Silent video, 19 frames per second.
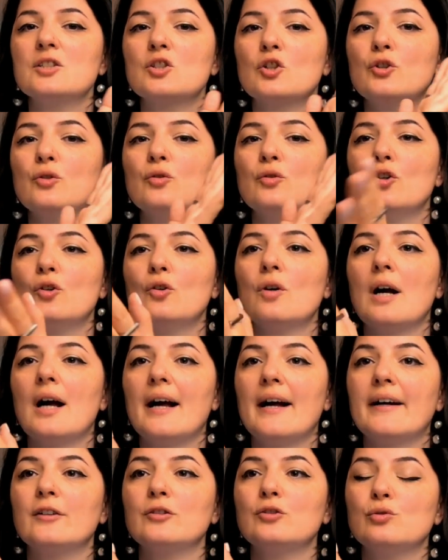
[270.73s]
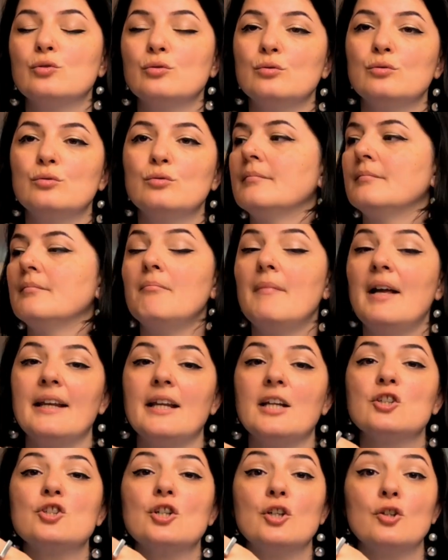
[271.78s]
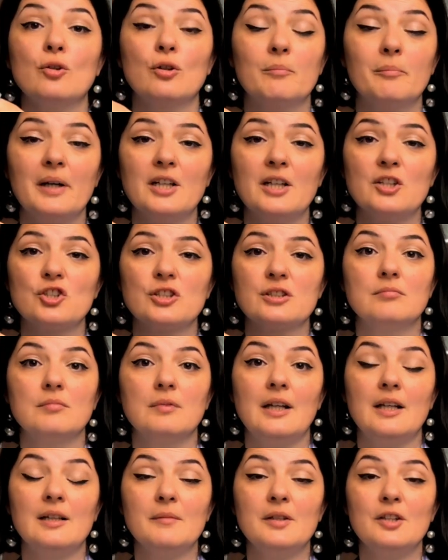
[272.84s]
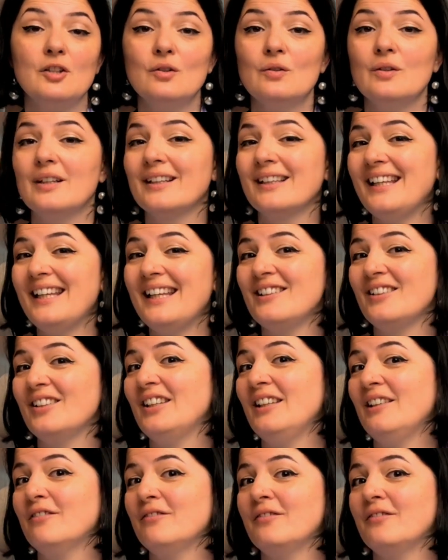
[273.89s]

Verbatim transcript: so you know how to manage your budget. Let me know again if